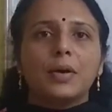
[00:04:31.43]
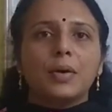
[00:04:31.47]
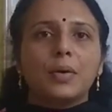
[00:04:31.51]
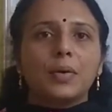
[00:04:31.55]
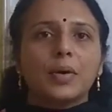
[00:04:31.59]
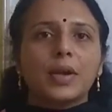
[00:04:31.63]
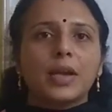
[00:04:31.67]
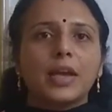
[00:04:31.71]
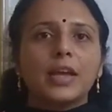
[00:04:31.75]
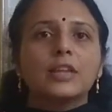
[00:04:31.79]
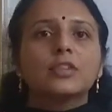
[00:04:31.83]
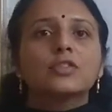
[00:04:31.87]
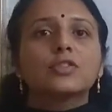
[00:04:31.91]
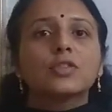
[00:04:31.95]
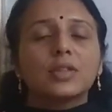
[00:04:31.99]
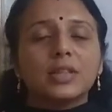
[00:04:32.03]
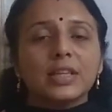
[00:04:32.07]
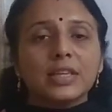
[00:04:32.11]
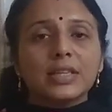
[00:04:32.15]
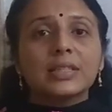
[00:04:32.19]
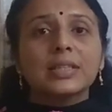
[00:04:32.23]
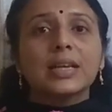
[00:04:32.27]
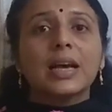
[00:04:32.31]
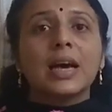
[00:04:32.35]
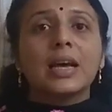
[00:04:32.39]
Okay, so
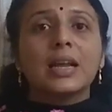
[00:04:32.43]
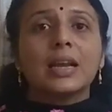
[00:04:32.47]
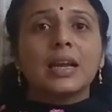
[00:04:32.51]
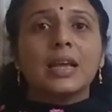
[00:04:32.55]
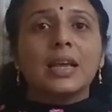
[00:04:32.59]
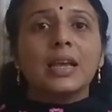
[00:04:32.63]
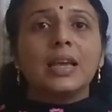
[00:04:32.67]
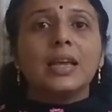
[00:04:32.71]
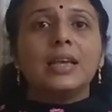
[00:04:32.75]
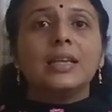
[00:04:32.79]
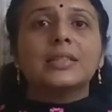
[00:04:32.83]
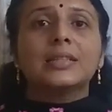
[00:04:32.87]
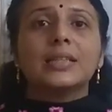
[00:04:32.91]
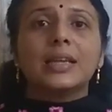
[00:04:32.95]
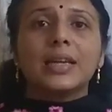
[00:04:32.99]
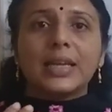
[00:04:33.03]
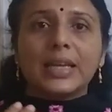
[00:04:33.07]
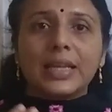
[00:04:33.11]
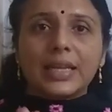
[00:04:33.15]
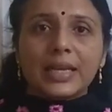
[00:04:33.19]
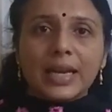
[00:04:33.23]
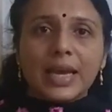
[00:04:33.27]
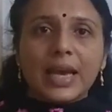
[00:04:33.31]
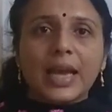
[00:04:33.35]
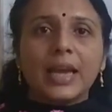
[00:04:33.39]
this array is a
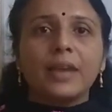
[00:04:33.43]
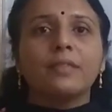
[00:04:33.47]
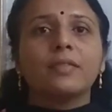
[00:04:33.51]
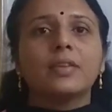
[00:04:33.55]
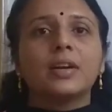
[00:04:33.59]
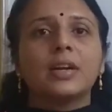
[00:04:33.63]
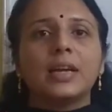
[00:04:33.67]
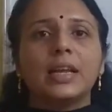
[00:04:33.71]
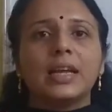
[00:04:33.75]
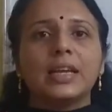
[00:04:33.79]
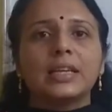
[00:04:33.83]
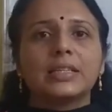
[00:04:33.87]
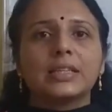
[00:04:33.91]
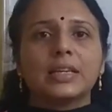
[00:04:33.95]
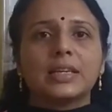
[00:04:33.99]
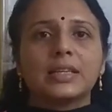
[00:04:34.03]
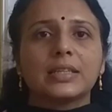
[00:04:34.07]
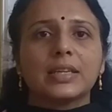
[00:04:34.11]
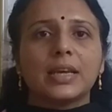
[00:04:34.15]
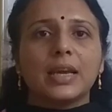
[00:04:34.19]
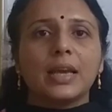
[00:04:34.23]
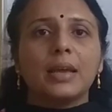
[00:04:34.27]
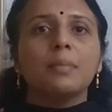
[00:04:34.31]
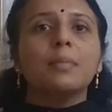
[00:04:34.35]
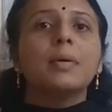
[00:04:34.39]
derived data
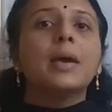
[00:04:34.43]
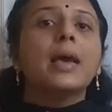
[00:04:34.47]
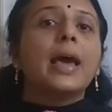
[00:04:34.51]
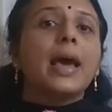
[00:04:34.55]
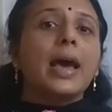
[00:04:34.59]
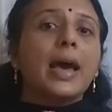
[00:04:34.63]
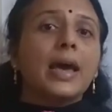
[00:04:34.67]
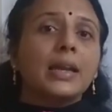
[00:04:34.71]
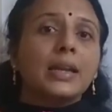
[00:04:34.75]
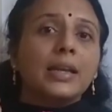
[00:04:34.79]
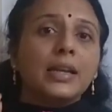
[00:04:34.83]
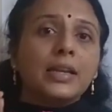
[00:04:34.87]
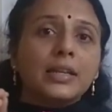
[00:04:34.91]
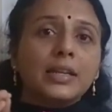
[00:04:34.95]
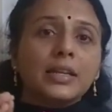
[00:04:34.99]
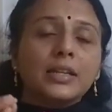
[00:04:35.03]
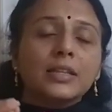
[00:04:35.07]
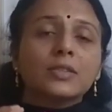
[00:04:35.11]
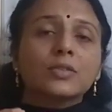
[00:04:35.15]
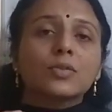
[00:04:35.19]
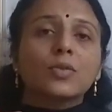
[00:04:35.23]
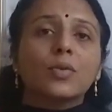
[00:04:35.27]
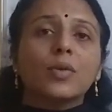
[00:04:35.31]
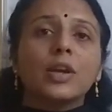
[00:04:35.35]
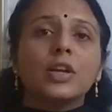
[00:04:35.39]
type and it
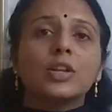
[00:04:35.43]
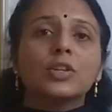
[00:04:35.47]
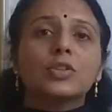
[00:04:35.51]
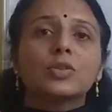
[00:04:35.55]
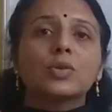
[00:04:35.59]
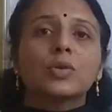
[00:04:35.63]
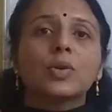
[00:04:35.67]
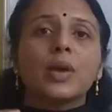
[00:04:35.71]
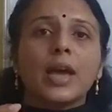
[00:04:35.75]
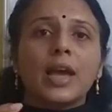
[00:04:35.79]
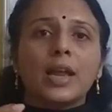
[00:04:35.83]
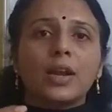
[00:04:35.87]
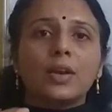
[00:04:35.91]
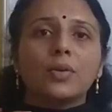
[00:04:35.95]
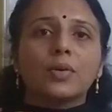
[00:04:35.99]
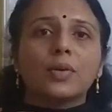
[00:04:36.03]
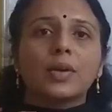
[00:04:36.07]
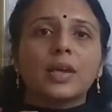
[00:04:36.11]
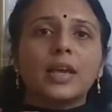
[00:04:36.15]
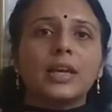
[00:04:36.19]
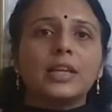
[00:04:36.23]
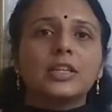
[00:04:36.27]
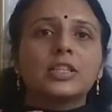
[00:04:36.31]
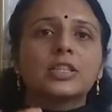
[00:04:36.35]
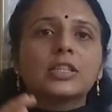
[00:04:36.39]
is going to
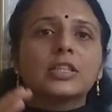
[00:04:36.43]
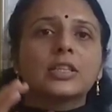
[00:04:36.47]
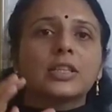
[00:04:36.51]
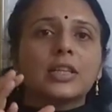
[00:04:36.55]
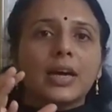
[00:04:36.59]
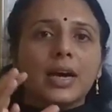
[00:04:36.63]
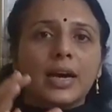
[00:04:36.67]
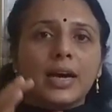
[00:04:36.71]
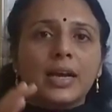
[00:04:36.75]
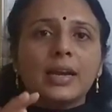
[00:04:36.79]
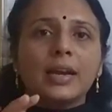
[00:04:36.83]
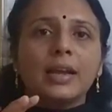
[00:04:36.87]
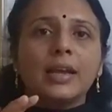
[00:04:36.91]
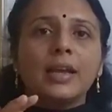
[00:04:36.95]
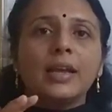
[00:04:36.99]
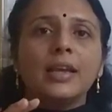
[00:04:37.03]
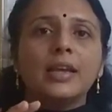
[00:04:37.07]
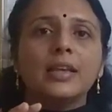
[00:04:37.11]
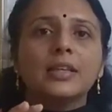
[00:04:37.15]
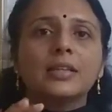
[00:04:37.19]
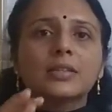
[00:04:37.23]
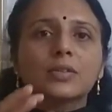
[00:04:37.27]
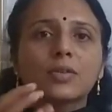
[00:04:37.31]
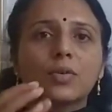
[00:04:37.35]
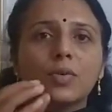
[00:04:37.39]
allocate, the array
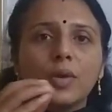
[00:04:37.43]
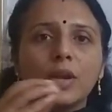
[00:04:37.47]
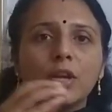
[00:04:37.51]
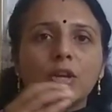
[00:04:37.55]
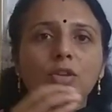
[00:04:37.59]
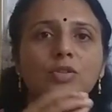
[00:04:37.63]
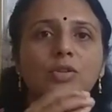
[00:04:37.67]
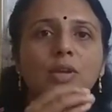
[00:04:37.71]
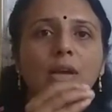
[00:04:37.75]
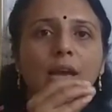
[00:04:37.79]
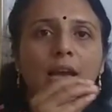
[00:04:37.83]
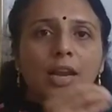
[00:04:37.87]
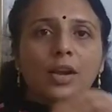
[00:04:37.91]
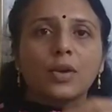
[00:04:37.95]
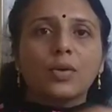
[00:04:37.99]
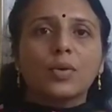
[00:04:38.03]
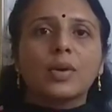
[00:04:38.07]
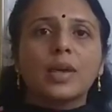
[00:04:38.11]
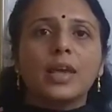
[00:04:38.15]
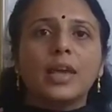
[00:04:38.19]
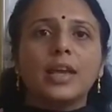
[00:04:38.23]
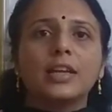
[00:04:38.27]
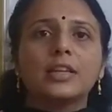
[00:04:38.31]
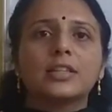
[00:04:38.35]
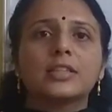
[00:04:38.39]
is going to
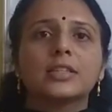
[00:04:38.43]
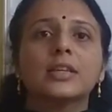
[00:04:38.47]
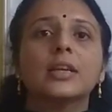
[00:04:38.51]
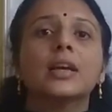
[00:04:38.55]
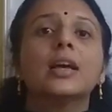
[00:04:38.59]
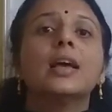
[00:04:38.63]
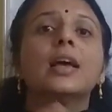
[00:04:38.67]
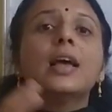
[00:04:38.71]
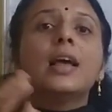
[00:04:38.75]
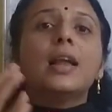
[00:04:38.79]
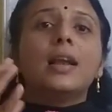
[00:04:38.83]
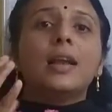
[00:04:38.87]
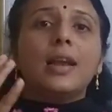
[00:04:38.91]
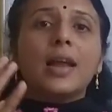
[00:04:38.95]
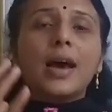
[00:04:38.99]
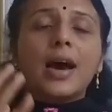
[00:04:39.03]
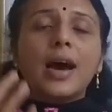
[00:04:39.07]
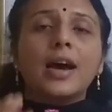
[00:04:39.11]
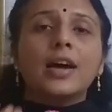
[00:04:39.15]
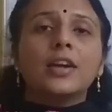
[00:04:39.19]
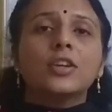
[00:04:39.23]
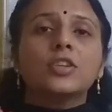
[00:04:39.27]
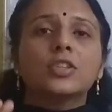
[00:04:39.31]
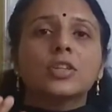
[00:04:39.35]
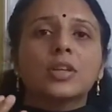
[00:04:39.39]
allocate
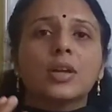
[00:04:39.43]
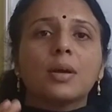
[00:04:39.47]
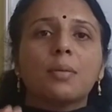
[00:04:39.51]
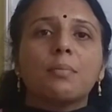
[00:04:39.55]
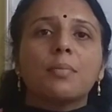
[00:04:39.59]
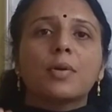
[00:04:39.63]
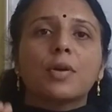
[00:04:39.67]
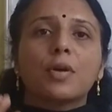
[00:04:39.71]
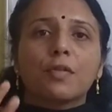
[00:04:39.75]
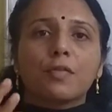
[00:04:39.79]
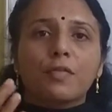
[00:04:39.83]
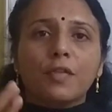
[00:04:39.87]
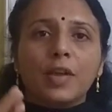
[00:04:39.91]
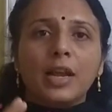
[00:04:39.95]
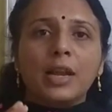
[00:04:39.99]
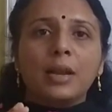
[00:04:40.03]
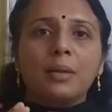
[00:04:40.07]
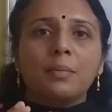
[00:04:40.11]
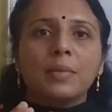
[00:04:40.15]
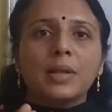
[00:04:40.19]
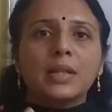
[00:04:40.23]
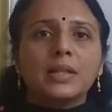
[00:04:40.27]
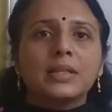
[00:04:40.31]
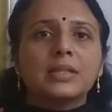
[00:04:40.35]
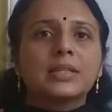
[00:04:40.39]
large number of
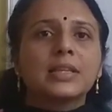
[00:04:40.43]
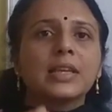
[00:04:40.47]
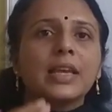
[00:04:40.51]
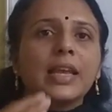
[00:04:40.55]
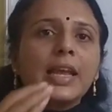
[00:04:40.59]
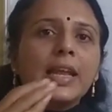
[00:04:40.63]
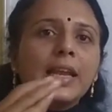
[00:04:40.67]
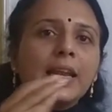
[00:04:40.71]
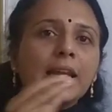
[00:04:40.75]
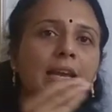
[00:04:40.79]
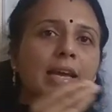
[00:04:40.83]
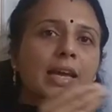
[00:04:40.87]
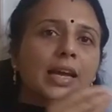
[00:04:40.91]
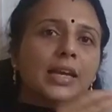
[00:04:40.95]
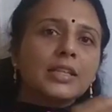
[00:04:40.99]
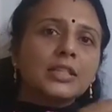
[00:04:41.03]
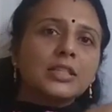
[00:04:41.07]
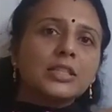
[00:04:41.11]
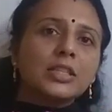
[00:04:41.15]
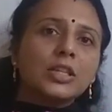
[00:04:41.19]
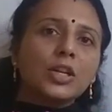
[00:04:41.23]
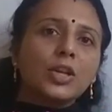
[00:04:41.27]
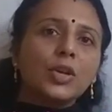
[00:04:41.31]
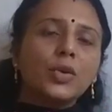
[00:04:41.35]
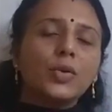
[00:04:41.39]
elements in a
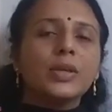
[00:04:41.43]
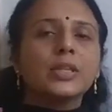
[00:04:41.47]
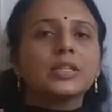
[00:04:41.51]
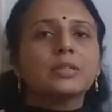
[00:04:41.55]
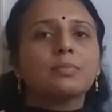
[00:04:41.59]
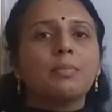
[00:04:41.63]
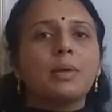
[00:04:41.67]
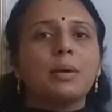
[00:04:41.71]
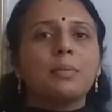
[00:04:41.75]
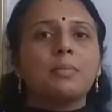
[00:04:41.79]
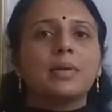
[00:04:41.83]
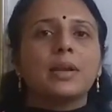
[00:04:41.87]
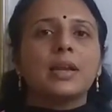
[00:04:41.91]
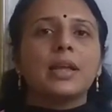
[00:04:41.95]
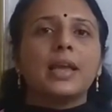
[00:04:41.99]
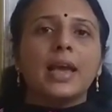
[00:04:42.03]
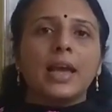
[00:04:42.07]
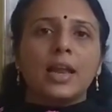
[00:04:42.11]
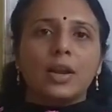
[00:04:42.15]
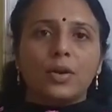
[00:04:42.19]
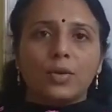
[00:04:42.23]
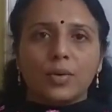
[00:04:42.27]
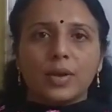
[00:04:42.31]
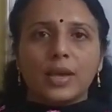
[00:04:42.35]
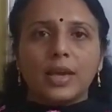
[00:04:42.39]
continuous
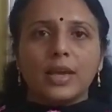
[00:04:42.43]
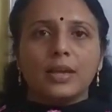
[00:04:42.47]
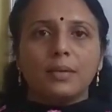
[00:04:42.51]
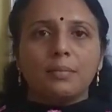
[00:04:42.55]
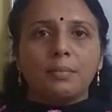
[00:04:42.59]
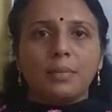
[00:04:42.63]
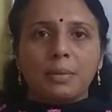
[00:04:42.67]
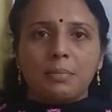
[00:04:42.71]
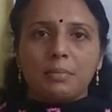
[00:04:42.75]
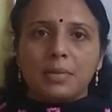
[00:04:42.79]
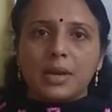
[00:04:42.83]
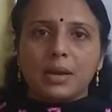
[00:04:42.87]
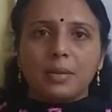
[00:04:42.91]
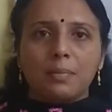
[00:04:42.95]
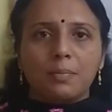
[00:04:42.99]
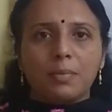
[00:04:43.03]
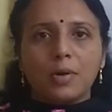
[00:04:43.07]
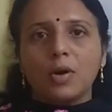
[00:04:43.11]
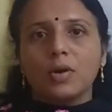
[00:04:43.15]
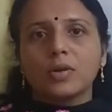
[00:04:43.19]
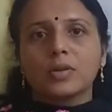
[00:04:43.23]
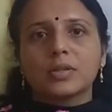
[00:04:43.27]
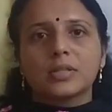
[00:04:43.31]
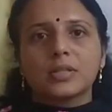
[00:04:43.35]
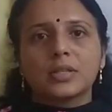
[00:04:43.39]
memory
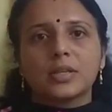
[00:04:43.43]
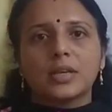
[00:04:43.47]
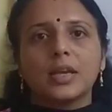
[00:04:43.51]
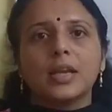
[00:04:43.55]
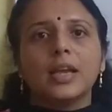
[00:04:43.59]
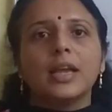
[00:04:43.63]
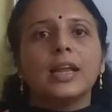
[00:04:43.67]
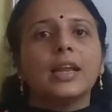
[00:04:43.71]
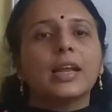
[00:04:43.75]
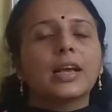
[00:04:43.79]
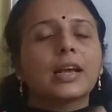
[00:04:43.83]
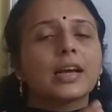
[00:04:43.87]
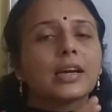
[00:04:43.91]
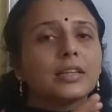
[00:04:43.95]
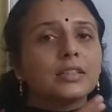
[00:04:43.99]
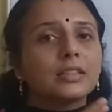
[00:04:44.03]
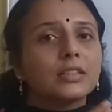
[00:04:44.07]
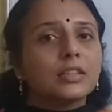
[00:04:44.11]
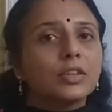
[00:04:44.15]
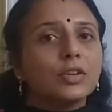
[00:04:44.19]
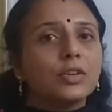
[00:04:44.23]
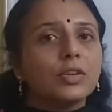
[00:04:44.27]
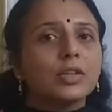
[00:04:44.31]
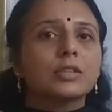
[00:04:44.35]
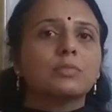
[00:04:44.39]
blocks, in a
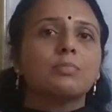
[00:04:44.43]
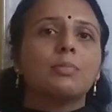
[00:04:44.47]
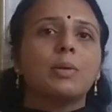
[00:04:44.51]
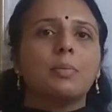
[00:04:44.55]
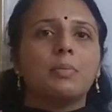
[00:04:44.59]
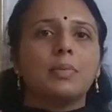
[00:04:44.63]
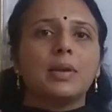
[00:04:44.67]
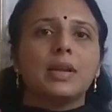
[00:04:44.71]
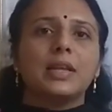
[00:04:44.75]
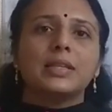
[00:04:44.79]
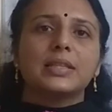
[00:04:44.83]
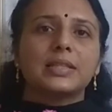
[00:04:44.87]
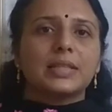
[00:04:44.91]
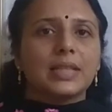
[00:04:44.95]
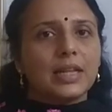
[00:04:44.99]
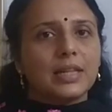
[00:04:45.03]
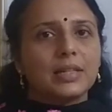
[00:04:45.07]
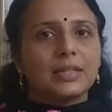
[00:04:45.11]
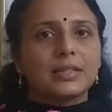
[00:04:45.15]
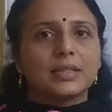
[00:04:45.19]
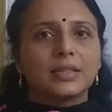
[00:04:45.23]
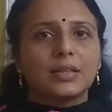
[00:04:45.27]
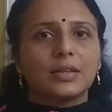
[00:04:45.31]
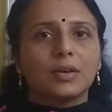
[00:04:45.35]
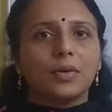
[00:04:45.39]
continuous memory
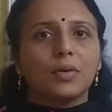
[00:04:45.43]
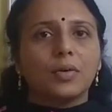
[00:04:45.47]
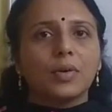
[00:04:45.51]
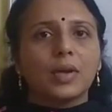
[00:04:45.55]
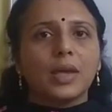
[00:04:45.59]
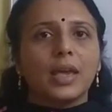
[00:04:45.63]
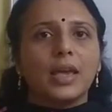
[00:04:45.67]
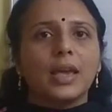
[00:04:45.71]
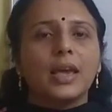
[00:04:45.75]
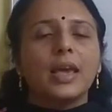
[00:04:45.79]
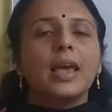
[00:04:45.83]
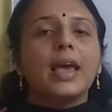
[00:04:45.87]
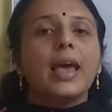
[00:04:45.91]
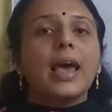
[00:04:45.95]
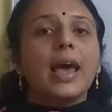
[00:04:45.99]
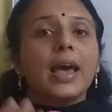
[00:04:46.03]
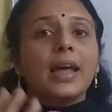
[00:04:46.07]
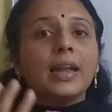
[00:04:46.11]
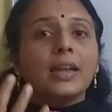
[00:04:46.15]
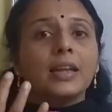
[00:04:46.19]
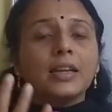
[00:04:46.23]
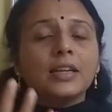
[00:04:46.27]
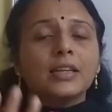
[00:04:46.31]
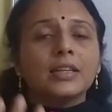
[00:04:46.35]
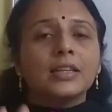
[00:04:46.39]
cells. Okay,
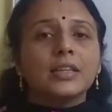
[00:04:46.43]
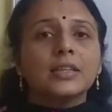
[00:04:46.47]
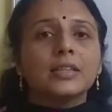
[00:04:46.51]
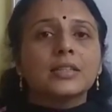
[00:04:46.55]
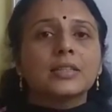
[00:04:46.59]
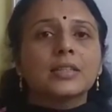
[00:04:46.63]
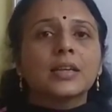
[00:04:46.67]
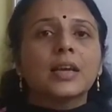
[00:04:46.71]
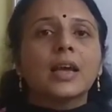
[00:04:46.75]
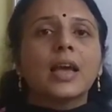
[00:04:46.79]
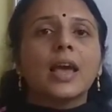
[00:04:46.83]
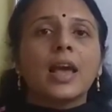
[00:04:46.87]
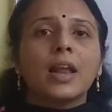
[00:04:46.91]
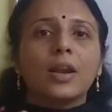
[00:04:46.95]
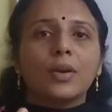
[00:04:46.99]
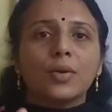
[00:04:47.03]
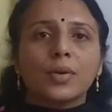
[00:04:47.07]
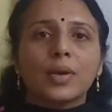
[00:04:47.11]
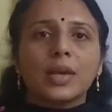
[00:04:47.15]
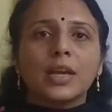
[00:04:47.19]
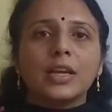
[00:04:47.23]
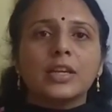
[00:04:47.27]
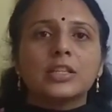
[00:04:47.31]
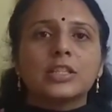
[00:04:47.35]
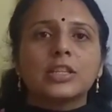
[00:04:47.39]
and it is
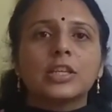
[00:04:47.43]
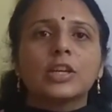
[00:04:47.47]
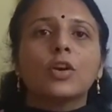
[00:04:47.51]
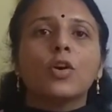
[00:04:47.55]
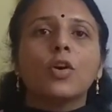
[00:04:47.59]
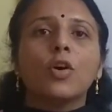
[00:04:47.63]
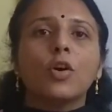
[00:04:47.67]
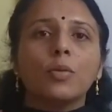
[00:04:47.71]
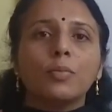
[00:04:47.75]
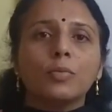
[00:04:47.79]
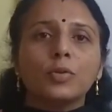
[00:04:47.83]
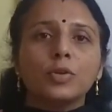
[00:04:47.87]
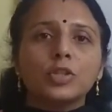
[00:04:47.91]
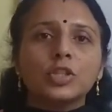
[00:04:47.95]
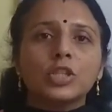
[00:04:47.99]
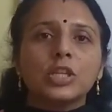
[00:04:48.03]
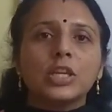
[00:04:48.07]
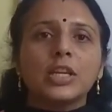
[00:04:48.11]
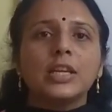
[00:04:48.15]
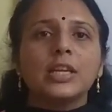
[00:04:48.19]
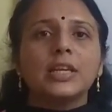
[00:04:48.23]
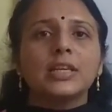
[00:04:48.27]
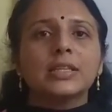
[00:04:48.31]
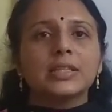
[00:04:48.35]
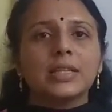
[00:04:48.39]
allocating
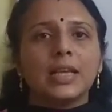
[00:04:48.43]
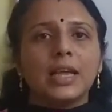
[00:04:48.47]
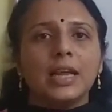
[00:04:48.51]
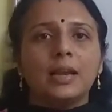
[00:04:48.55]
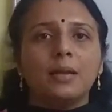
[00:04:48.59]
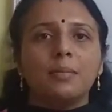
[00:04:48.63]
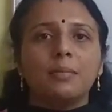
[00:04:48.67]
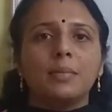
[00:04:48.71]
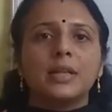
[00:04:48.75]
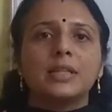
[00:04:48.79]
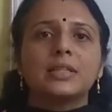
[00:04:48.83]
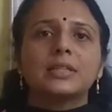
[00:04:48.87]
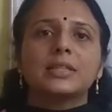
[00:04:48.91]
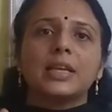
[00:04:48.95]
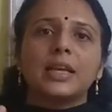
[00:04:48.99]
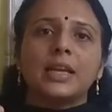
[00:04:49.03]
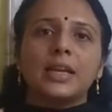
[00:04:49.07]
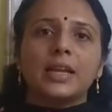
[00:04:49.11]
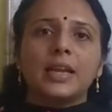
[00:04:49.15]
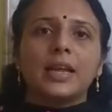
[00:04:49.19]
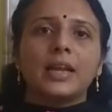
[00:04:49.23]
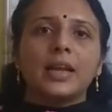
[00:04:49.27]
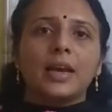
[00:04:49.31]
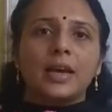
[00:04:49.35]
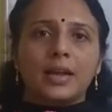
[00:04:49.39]
homogeneous elements
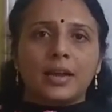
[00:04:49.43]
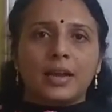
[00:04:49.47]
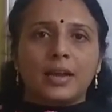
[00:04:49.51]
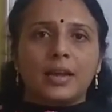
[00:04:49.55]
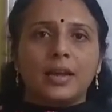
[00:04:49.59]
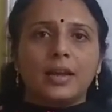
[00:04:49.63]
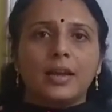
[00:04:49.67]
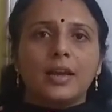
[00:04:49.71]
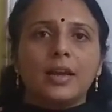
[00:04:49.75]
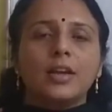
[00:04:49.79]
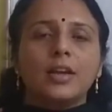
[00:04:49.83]
in an array.